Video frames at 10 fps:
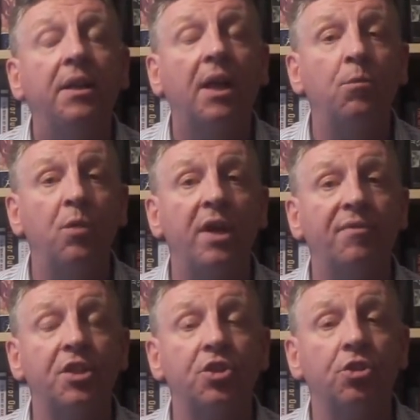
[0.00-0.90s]
that work
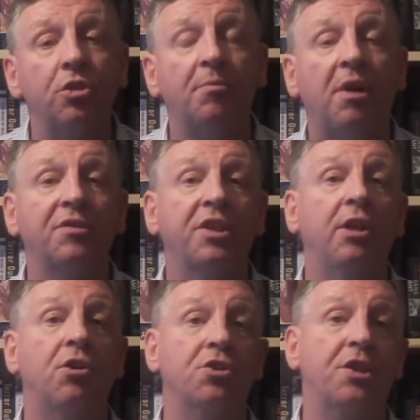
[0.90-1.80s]
for the Southern Poverty
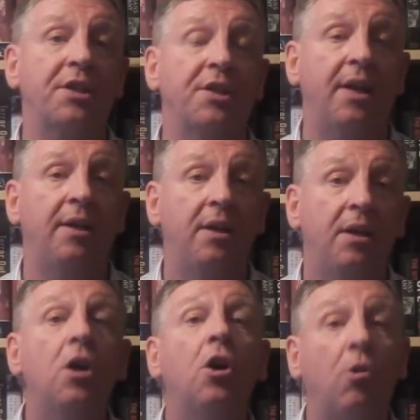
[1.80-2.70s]
Law Centre.
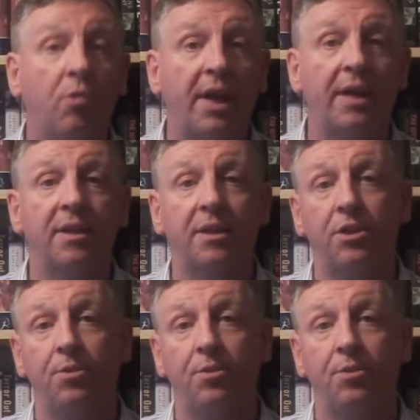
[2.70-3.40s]
Okay, thank